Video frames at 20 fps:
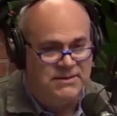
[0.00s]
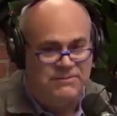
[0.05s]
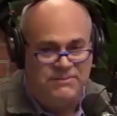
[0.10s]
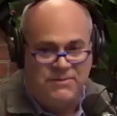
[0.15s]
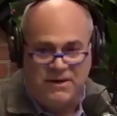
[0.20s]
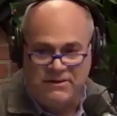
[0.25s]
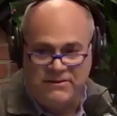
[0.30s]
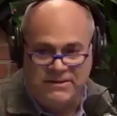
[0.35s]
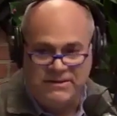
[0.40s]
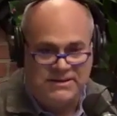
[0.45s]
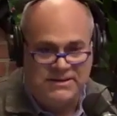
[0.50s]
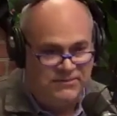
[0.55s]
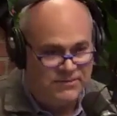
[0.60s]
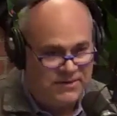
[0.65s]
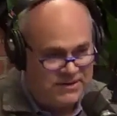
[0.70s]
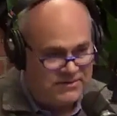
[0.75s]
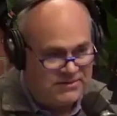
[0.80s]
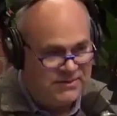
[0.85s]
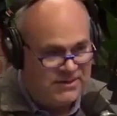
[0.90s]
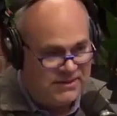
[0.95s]
tomorrow it's
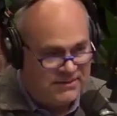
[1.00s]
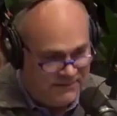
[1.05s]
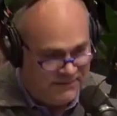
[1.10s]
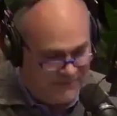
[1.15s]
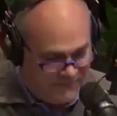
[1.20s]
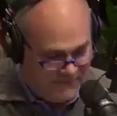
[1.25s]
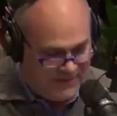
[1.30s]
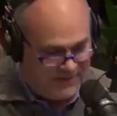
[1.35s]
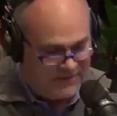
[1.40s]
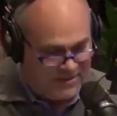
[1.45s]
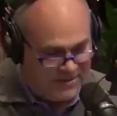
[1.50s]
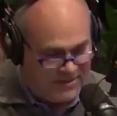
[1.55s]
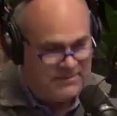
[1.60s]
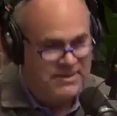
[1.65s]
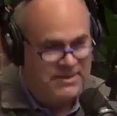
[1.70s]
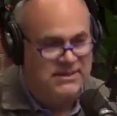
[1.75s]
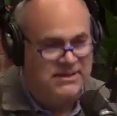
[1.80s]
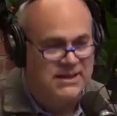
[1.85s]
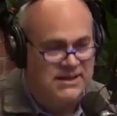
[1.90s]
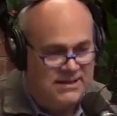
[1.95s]
once we feel good
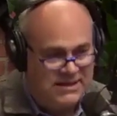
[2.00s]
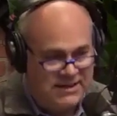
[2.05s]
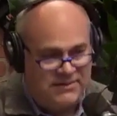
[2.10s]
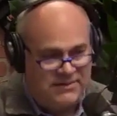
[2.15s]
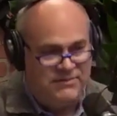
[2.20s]
about that,